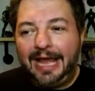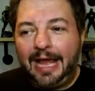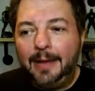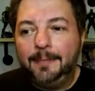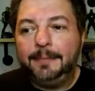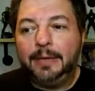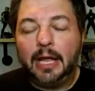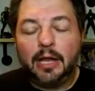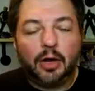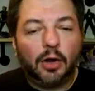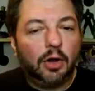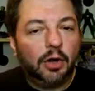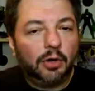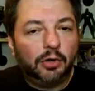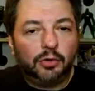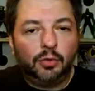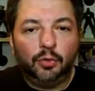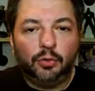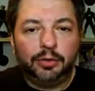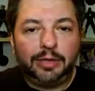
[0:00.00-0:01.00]
I'm not a
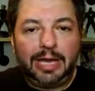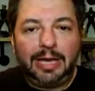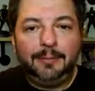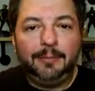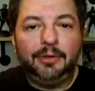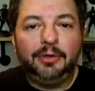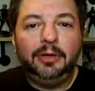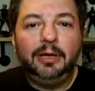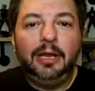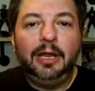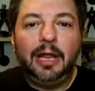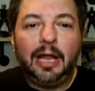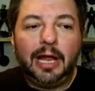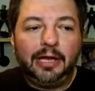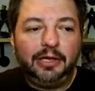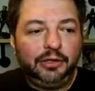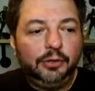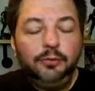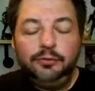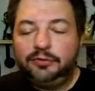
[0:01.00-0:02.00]
hardcore gamer. I
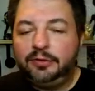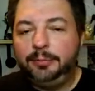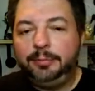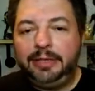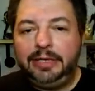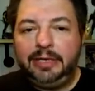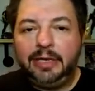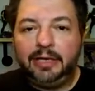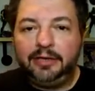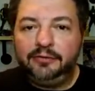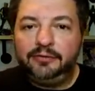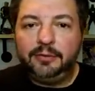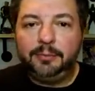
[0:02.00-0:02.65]
used to be. I used